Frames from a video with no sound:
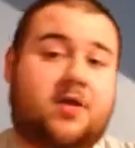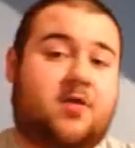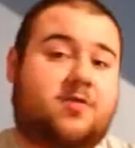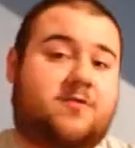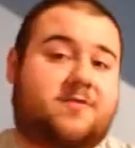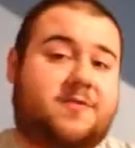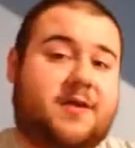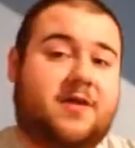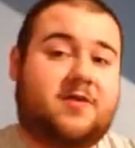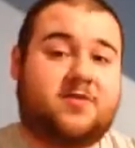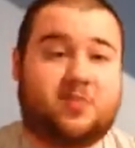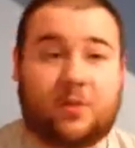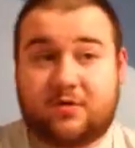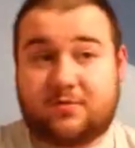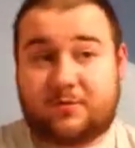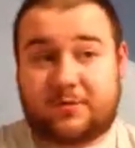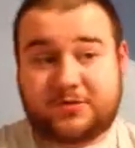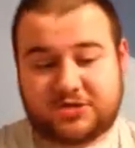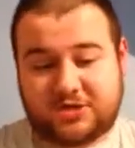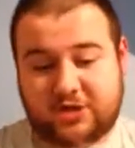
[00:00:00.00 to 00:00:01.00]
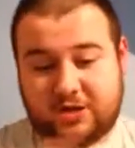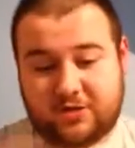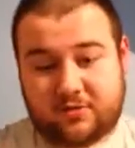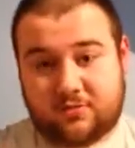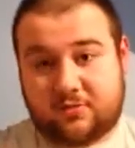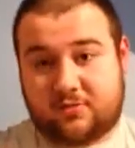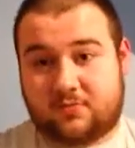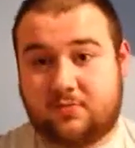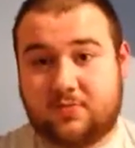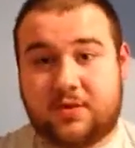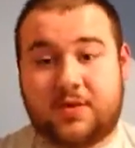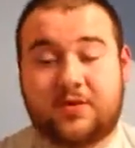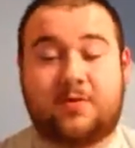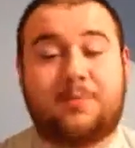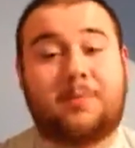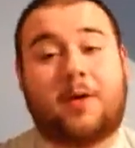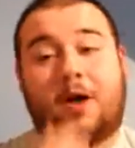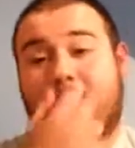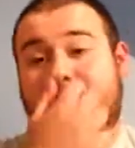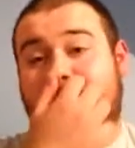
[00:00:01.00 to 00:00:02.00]
good thing as well, especially on
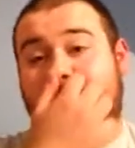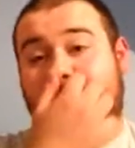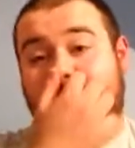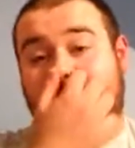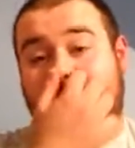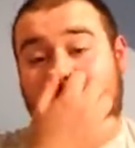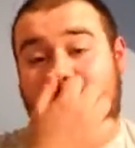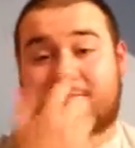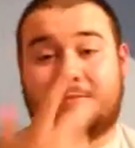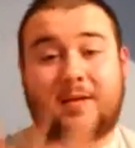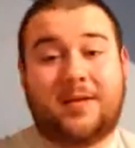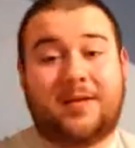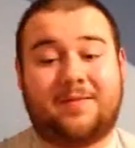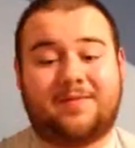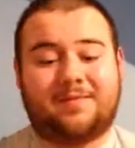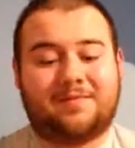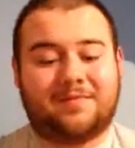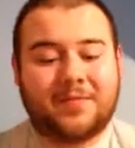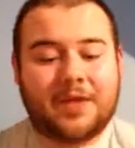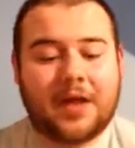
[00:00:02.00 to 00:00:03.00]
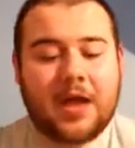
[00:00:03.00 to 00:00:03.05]
portable mode as well.